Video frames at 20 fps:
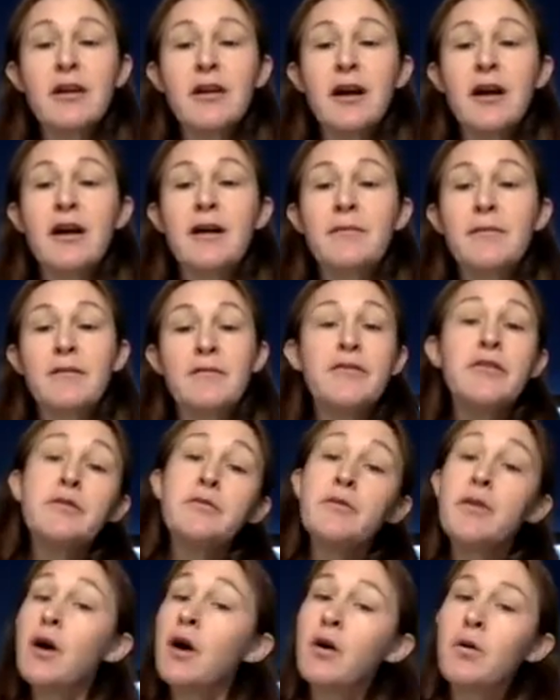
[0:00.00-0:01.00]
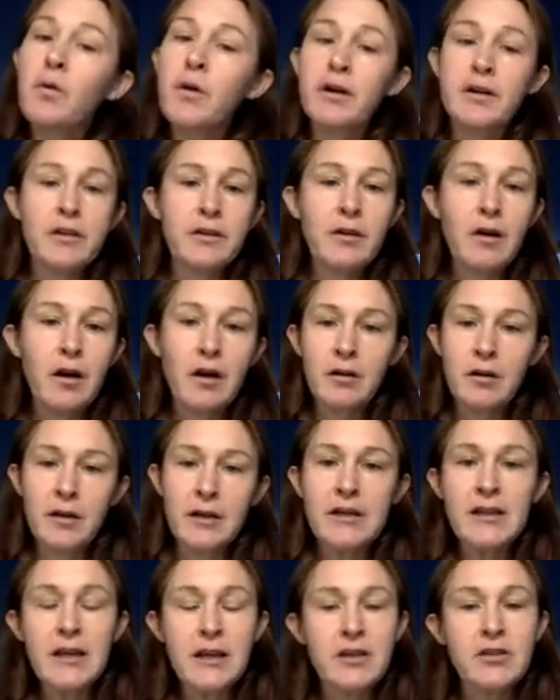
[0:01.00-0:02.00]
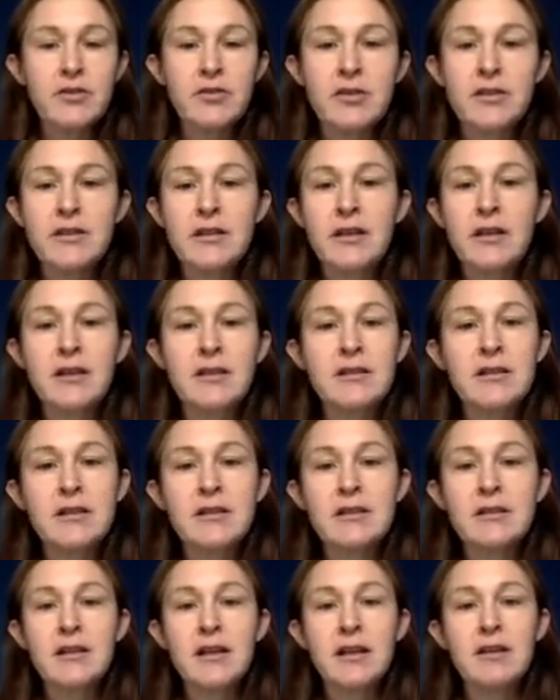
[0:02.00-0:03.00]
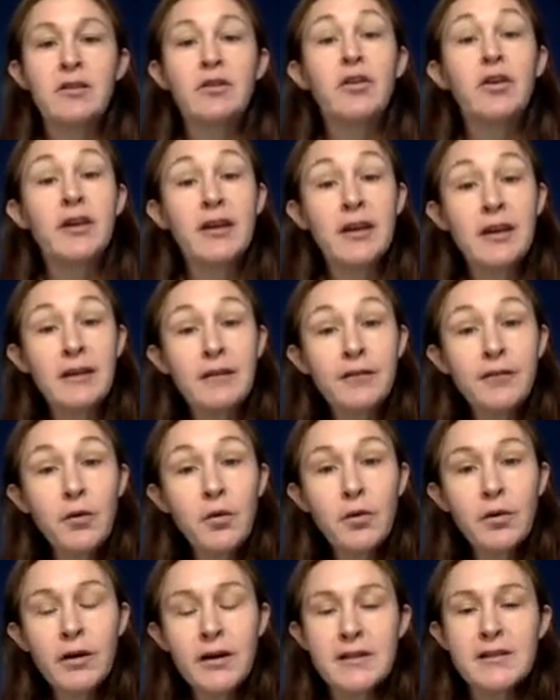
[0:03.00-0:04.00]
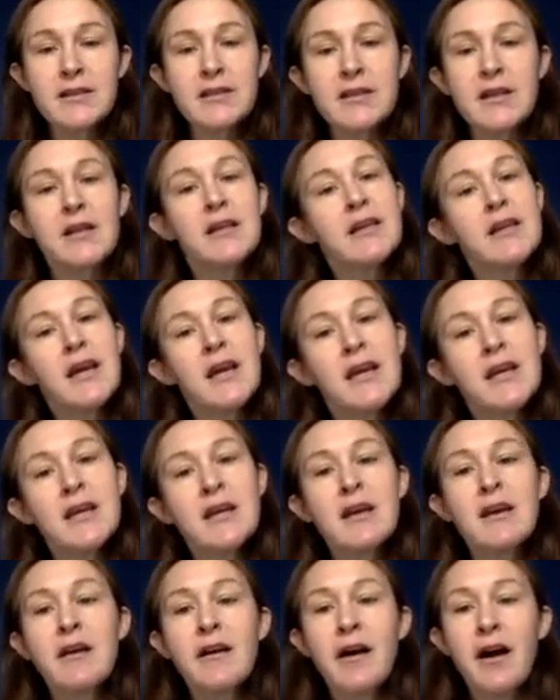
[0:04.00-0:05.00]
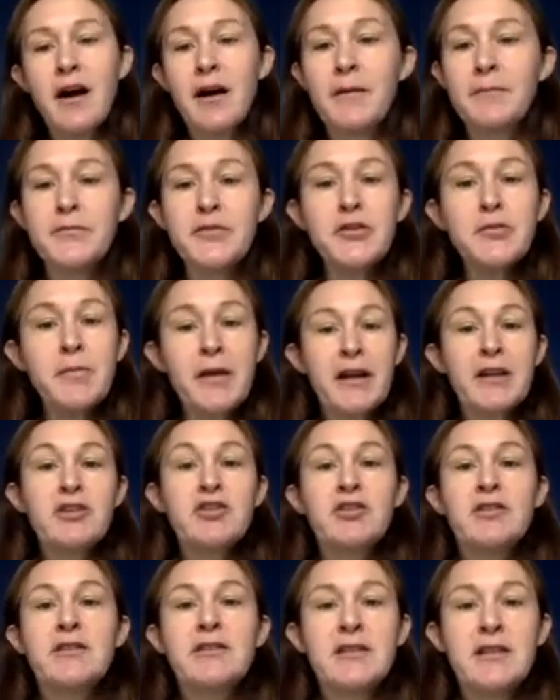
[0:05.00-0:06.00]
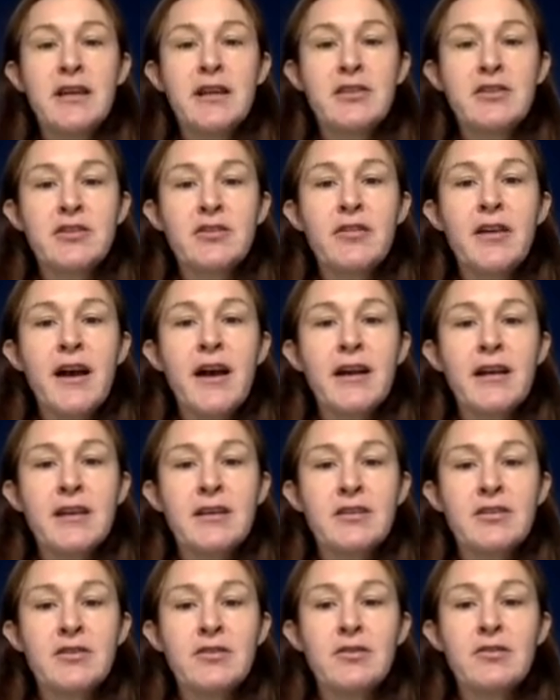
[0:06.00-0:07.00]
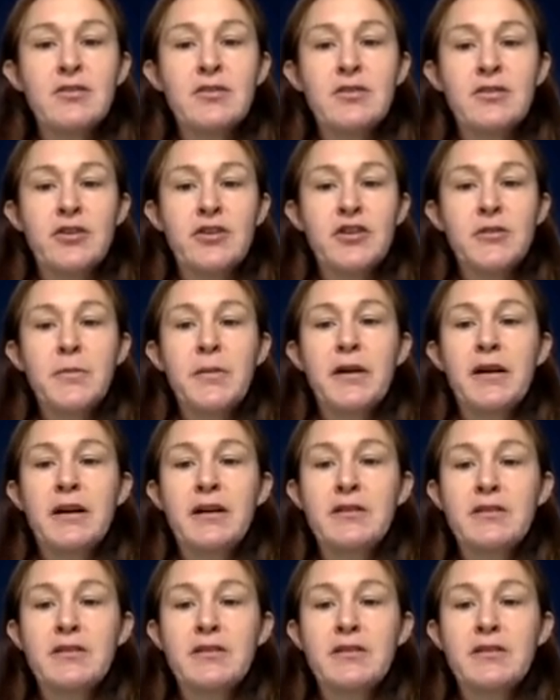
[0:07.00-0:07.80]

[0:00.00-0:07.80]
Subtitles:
If you know what you're already interested in looking for and studying, you might just enter that into the search bar.